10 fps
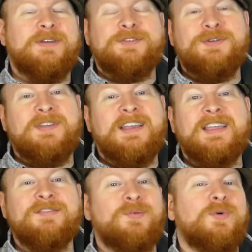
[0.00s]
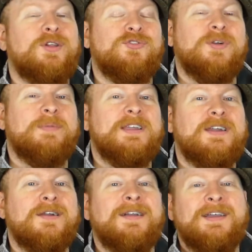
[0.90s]
If you take even one trip a
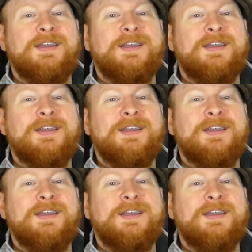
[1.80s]
year,